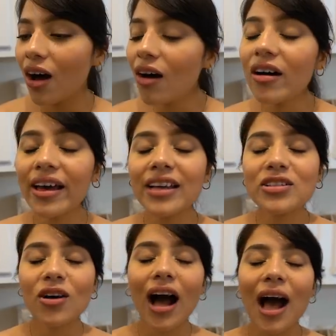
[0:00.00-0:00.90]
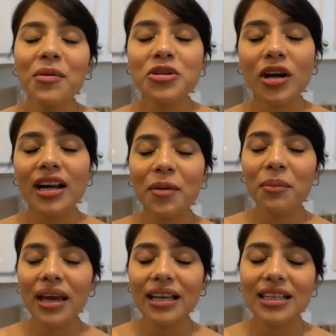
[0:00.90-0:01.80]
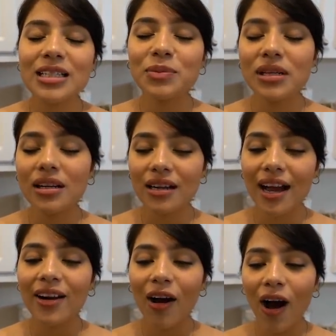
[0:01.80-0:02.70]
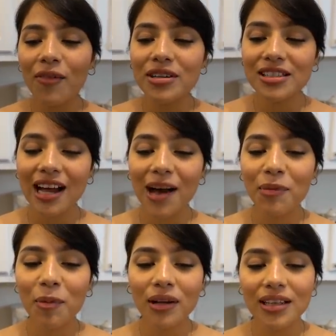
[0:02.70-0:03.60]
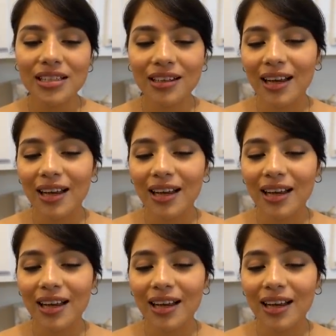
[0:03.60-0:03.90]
Okay, so I've been trying to make this birria, and obviously I have Mama Lisa